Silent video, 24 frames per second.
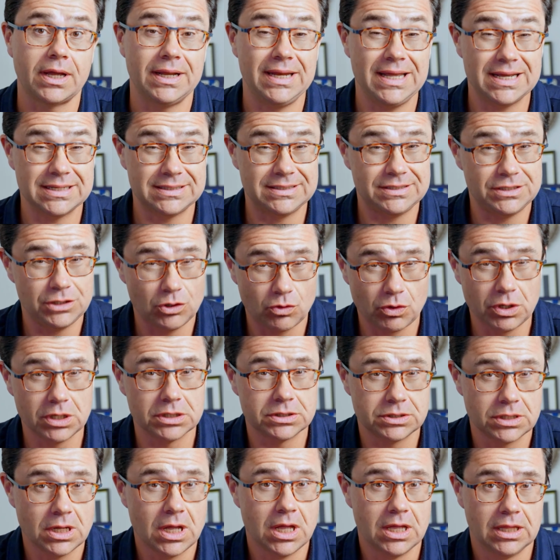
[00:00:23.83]
and he has
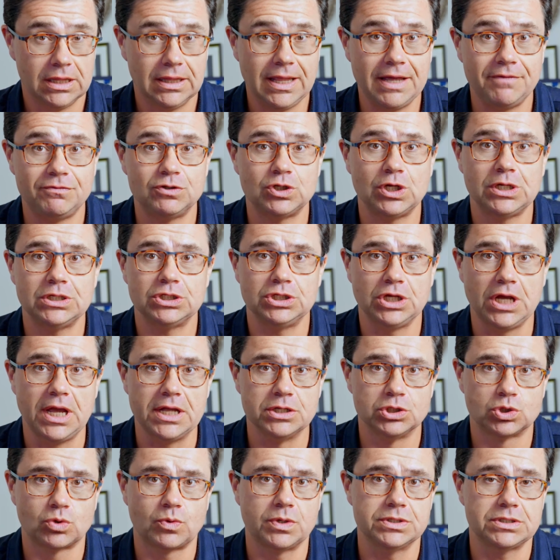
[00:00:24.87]
serious life changing
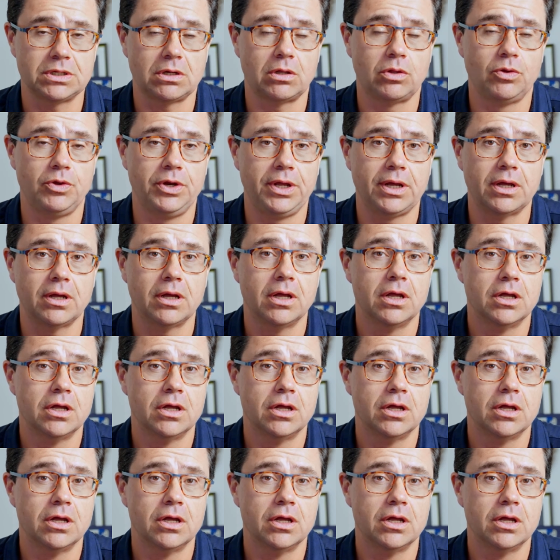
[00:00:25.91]
injuries, including a